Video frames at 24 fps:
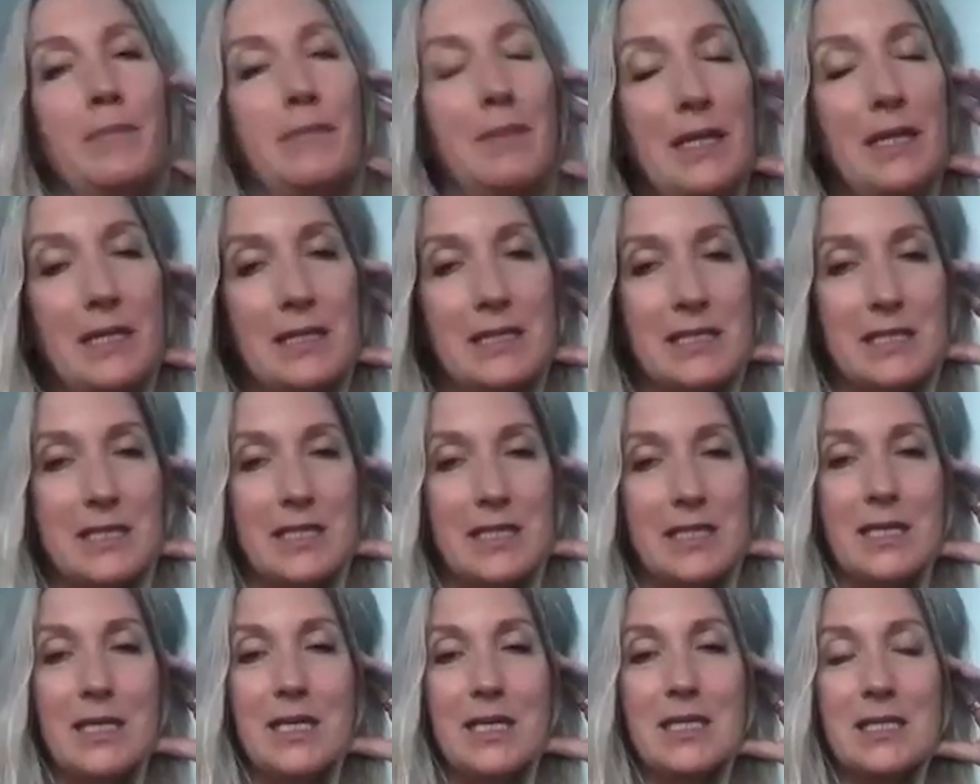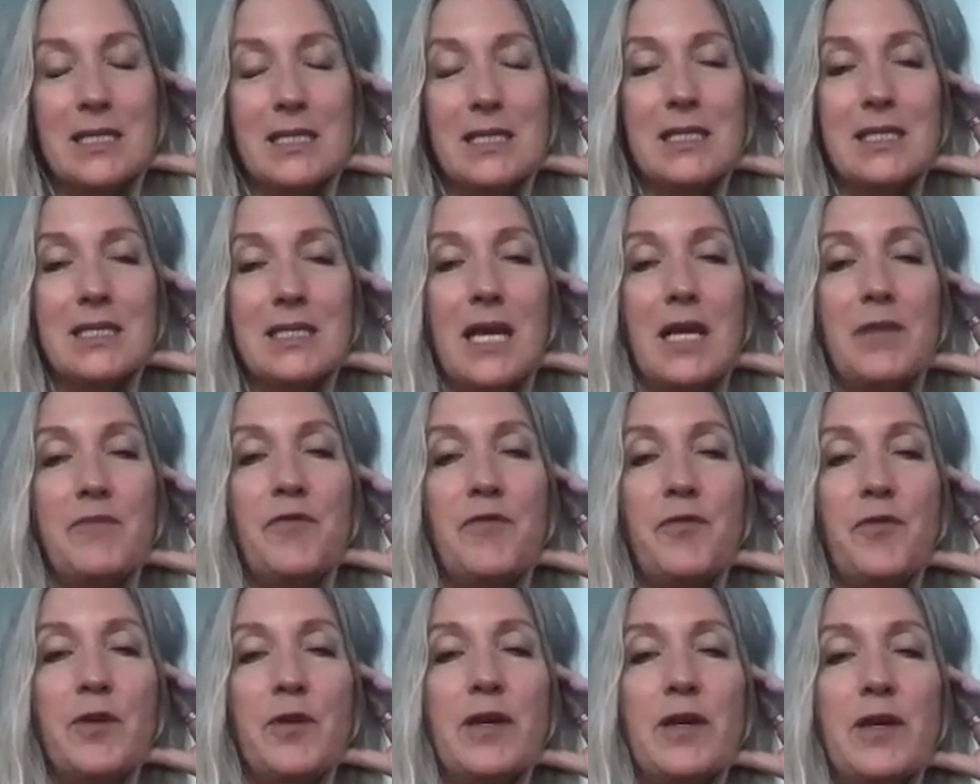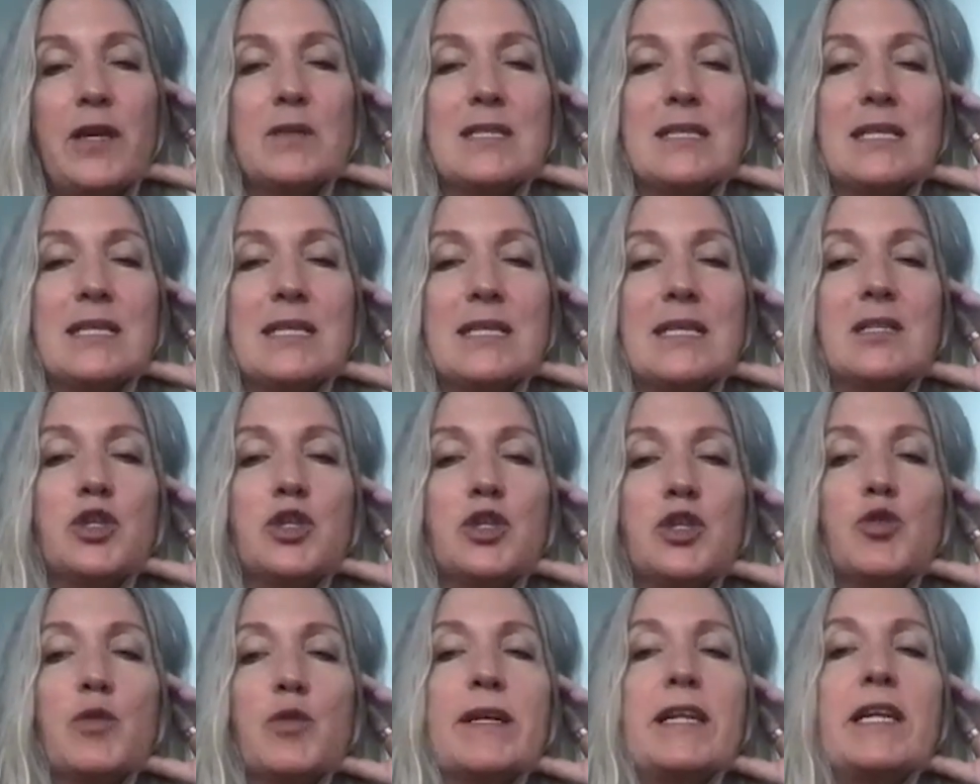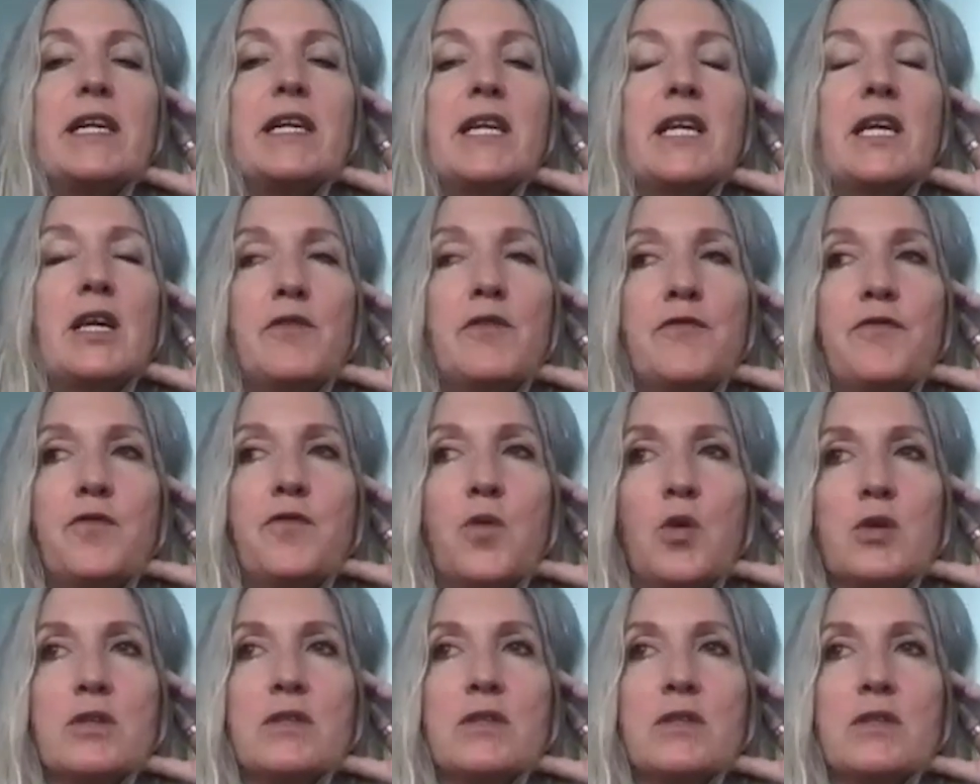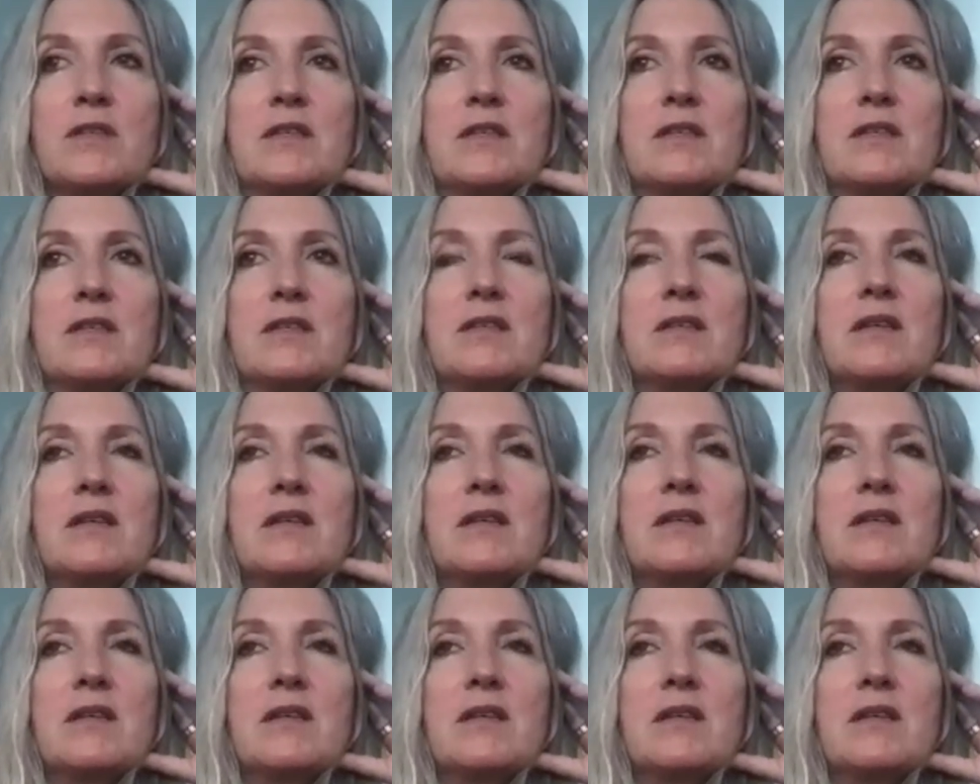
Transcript: It's the same frequency. It's a trinity of forces.